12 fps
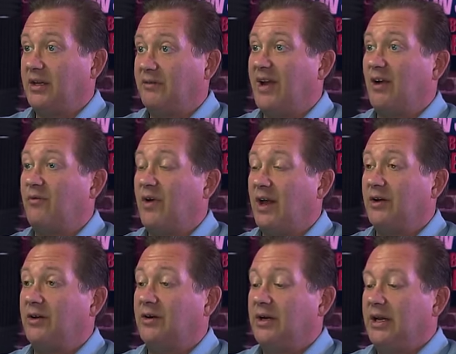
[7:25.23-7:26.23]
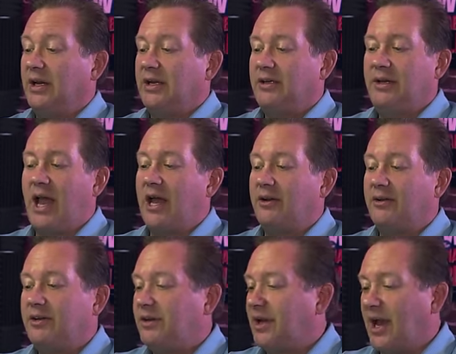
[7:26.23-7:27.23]
You got fentanyl, you
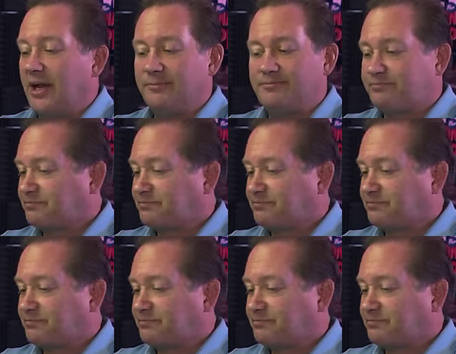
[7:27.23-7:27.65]
got